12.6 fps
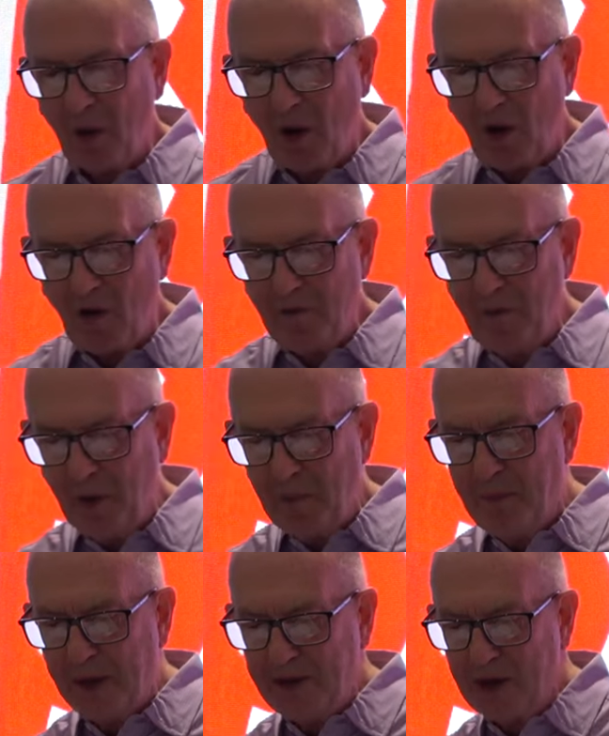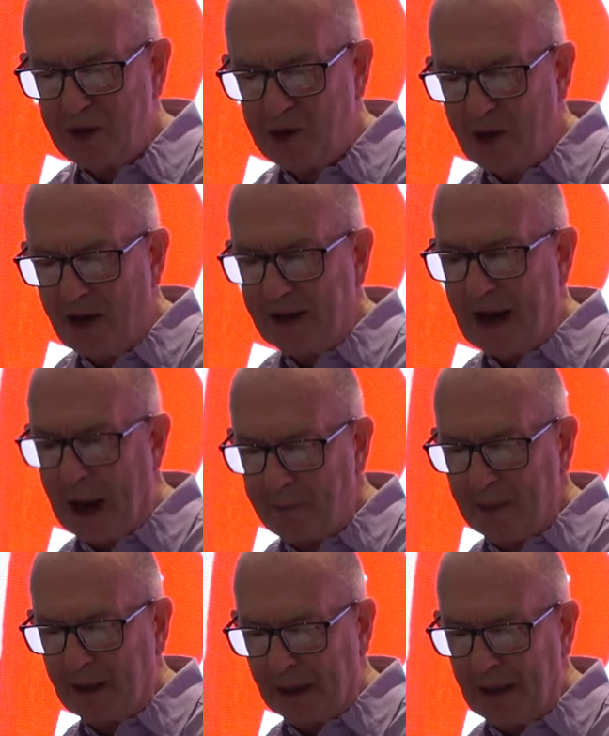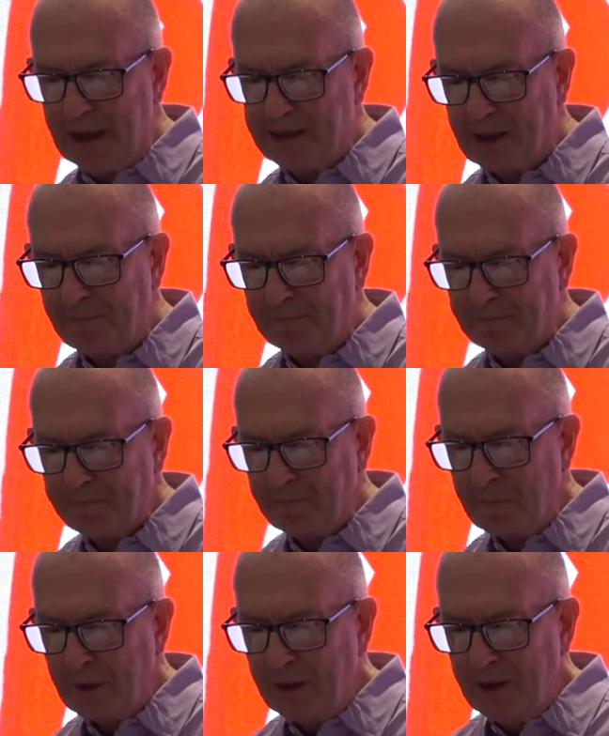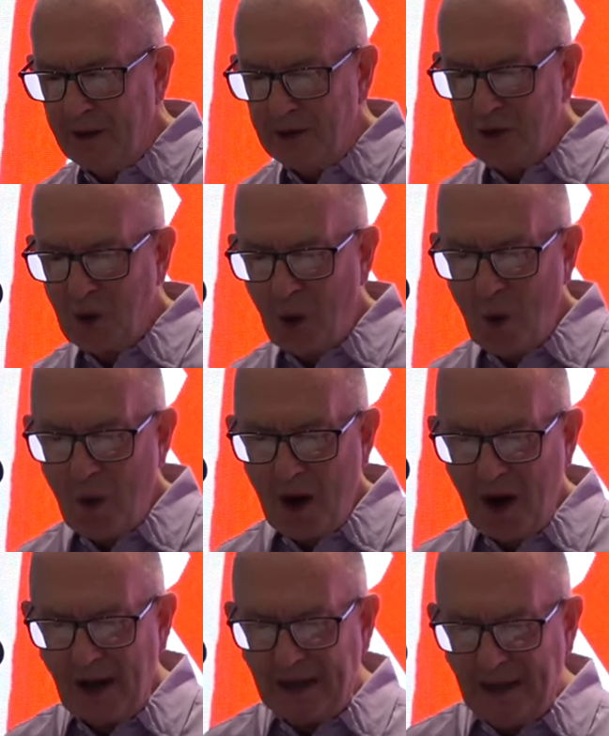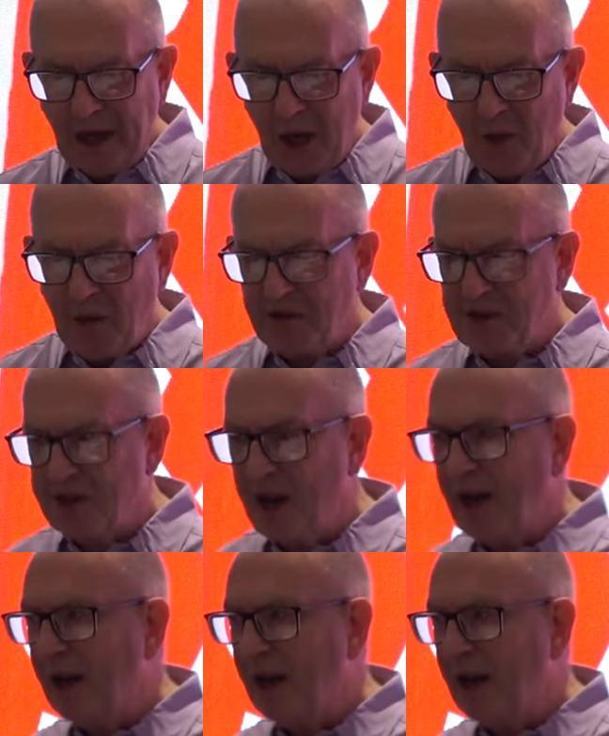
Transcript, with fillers: of British capitalism. So uh, we've seen